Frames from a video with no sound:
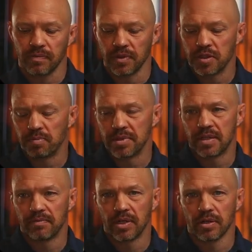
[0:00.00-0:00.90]
for this
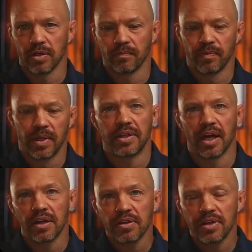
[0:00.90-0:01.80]
specific curve. Now,
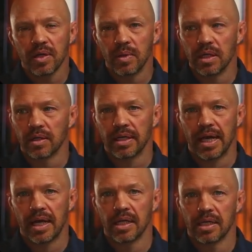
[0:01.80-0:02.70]
the other thing we look
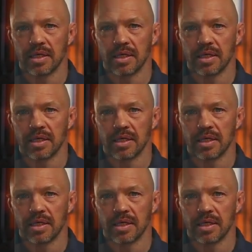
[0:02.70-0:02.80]
at